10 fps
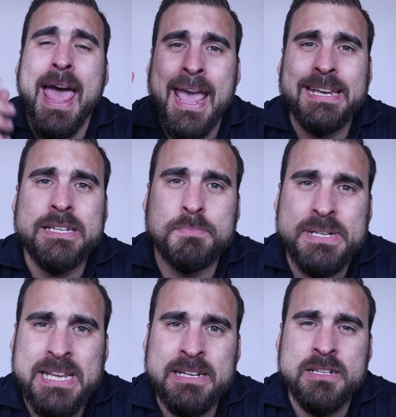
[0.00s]

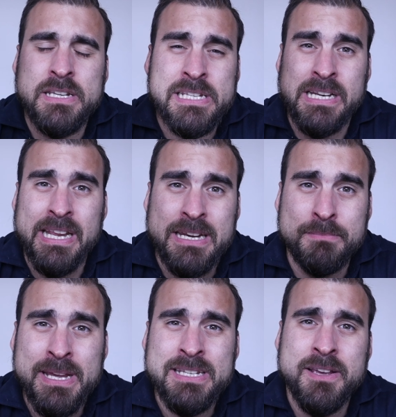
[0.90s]
80% is lean
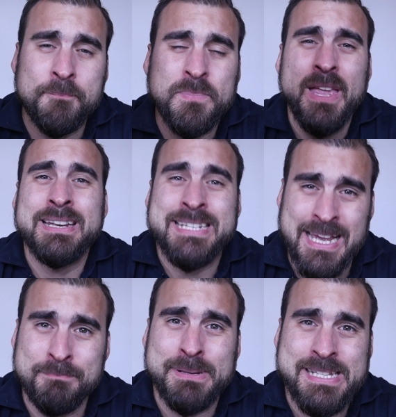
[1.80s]
meat,
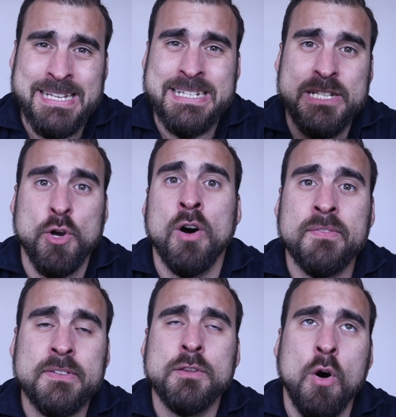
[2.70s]
10% is
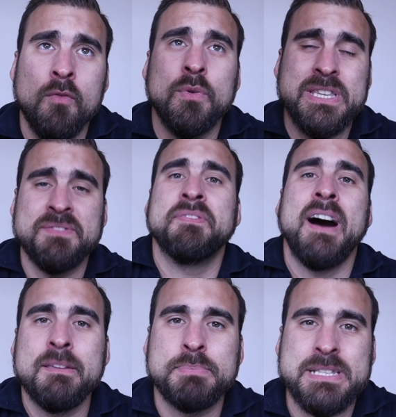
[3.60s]
offal, of which
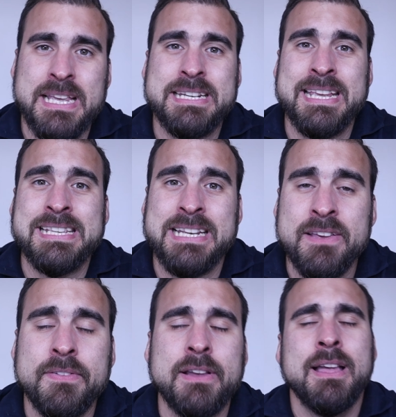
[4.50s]
5% is
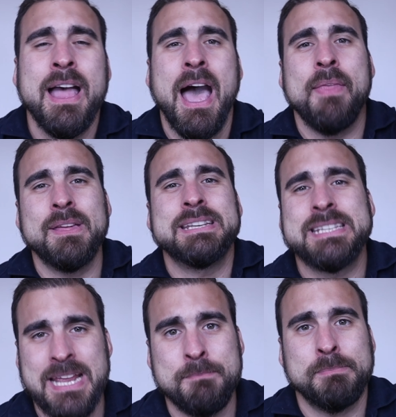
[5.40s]
liver, and then
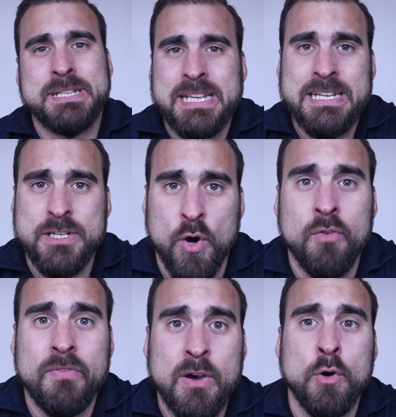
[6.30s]
10%
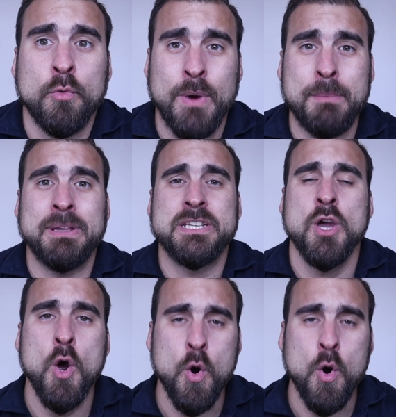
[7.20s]
of the whole rabbit